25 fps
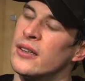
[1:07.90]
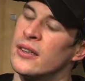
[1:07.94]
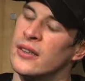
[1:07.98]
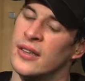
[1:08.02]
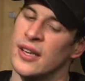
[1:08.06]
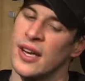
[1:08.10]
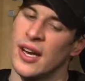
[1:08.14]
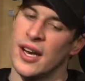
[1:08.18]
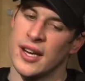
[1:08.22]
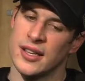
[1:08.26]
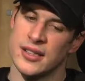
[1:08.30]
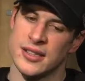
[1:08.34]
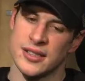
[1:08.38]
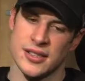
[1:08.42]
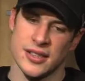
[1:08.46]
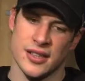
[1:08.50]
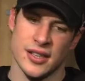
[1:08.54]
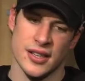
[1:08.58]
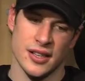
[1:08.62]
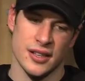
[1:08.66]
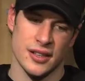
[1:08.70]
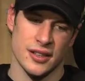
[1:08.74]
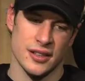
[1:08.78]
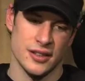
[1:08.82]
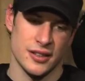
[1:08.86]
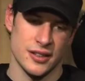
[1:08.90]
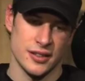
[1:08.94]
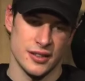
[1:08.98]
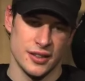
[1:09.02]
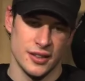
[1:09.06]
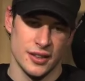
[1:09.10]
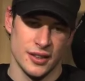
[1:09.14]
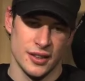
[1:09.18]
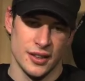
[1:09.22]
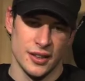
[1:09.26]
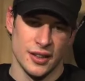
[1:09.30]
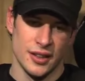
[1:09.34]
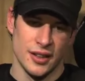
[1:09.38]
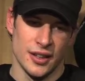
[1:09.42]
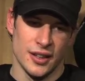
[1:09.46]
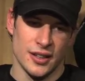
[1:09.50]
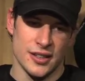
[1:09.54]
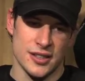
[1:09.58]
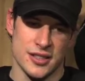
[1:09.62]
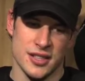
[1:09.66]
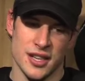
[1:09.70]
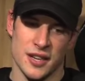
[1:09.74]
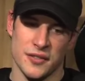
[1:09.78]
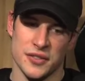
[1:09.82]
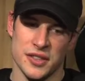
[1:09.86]
Yeah,
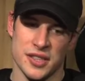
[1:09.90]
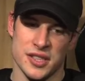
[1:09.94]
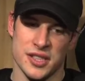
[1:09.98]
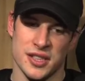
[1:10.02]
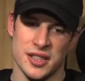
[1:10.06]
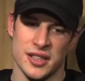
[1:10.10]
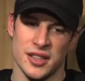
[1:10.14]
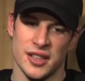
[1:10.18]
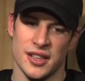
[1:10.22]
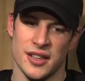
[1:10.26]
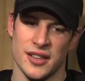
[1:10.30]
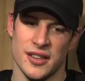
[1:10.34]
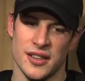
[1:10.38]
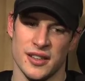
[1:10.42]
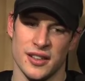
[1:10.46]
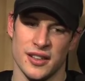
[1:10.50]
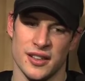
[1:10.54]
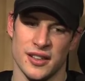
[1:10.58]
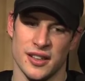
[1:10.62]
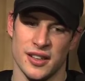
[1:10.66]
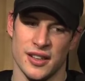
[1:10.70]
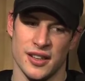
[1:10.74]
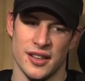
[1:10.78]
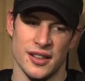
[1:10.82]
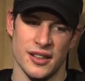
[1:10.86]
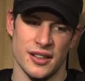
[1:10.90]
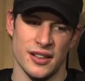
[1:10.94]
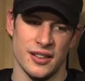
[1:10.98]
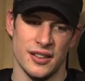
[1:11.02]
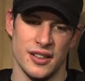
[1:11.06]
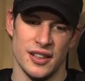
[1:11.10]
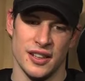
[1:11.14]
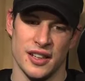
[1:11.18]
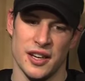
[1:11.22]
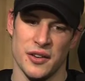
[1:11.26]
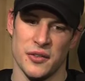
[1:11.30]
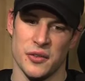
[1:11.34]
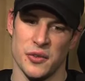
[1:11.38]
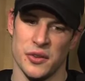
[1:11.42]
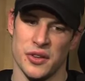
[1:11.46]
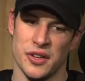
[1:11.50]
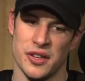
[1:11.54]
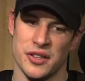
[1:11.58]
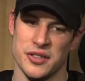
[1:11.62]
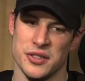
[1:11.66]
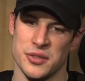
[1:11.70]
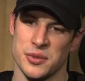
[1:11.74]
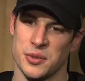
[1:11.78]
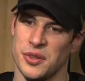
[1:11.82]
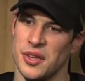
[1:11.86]
it's tough to see. I think, like everyone
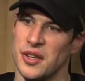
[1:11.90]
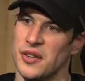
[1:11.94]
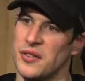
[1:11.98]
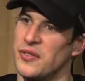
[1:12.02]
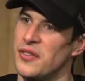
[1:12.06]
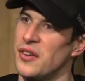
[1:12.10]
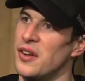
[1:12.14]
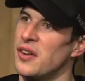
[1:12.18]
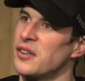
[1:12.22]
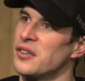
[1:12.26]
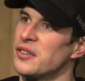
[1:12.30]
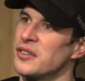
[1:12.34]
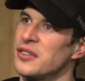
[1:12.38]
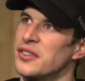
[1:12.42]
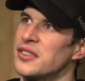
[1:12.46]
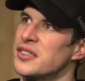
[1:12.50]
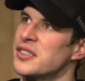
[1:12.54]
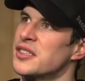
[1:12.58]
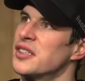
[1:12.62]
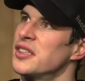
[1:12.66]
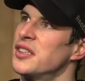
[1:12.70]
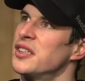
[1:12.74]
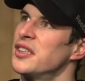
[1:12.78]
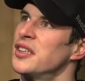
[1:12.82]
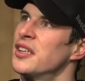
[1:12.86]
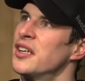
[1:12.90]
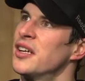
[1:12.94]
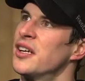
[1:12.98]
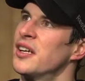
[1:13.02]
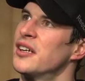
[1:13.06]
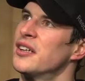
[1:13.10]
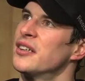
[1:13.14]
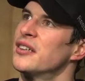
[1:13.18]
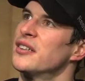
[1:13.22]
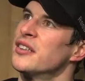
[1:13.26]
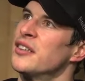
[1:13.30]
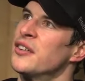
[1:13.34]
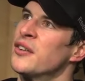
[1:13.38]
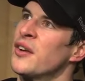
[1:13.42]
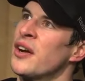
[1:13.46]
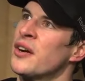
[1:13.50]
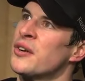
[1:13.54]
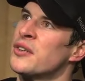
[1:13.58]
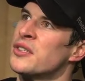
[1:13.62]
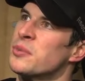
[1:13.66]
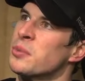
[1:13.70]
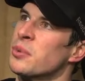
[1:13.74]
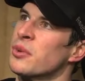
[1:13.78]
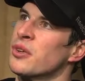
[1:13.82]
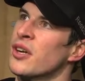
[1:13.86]
else, we all followed it to see, you know,
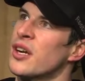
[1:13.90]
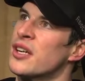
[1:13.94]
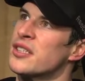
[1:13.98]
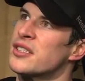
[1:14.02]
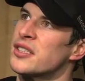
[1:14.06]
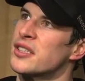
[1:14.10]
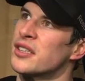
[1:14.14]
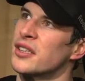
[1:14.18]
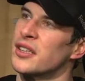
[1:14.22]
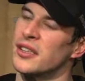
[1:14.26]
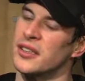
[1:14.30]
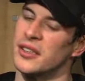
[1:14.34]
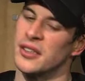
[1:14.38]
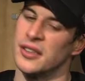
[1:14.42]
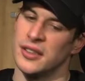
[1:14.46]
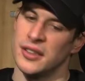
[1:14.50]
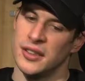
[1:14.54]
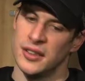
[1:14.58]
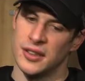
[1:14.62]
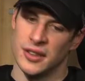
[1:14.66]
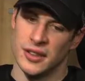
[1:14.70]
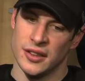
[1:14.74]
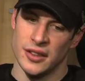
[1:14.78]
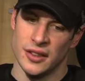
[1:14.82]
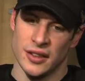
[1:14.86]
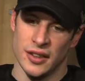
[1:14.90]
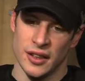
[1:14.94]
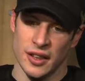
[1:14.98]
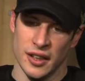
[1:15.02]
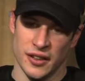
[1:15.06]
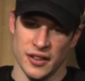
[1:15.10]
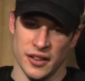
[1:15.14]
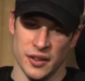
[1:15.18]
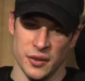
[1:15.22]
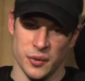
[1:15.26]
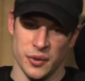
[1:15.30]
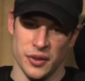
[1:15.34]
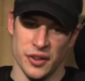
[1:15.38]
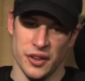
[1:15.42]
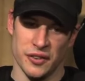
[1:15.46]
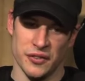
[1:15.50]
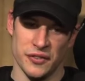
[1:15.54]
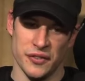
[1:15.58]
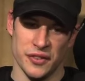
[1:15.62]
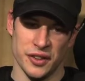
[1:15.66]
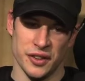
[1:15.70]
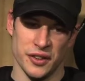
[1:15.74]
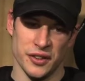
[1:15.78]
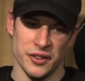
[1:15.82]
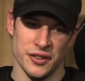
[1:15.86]
how he's progressing. And I think we all
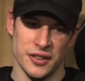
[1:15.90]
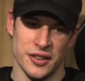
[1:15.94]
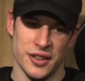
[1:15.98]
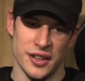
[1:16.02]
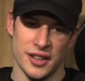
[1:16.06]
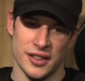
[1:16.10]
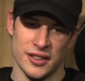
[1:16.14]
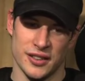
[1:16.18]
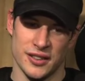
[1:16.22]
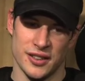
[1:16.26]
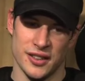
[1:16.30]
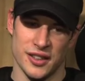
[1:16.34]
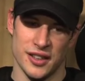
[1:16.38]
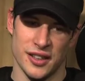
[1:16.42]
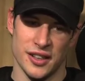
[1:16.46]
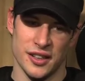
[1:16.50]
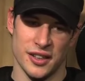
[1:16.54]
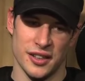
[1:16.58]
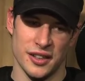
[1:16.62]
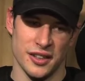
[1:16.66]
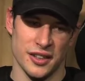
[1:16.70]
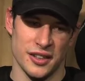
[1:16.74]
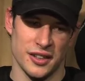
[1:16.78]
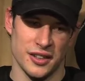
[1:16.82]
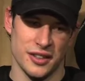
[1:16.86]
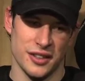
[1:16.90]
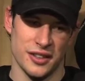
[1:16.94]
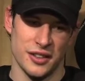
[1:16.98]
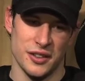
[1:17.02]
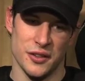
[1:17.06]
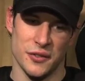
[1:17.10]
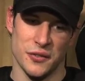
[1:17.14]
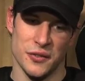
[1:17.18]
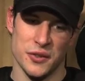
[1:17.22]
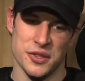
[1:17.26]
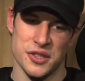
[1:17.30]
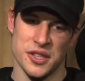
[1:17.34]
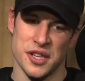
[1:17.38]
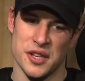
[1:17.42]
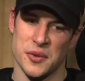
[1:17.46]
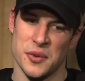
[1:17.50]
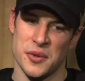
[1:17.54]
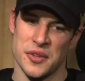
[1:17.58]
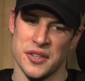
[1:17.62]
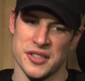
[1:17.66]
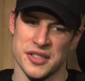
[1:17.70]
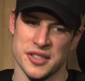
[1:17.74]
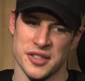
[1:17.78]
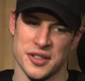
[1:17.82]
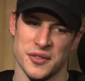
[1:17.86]
figured that, you know, if there's
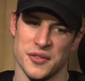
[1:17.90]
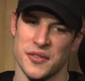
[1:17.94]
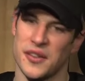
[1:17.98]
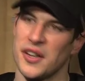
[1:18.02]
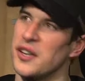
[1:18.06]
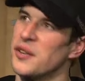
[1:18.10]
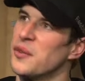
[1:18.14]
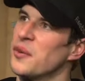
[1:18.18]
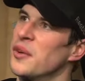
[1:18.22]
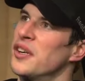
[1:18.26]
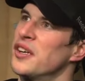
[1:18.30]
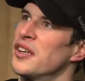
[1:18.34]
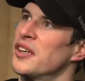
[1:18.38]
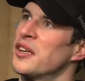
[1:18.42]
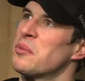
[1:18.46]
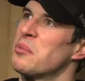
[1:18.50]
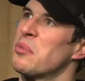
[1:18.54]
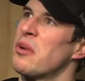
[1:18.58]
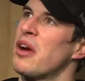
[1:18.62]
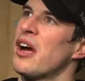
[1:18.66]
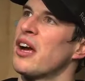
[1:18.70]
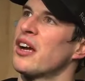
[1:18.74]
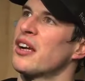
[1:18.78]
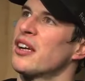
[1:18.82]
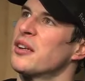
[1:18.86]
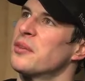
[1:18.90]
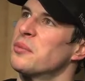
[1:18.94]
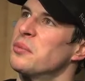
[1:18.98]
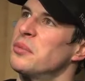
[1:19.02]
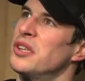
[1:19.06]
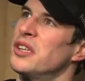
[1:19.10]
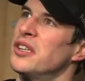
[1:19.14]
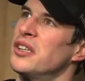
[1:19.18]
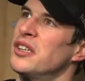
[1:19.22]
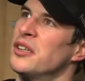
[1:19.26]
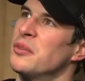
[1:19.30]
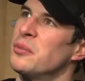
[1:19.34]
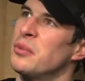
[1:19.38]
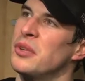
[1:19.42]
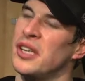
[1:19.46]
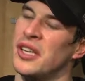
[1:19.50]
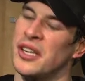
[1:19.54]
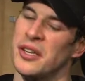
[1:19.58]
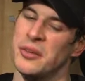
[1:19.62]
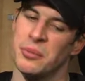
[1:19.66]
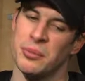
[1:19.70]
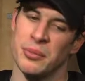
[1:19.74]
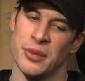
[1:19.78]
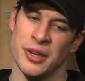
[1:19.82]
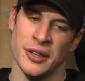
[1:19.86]
anyone that's going to find a way to get back, it'd be
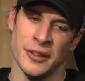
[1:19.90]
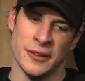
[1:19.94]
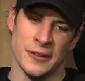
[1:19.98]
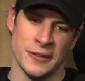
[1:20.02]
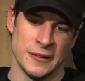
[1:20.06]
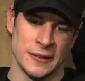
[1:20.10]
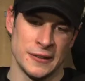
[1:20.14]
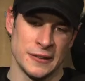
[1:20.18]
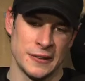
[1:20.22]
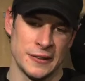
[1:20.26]
him. But,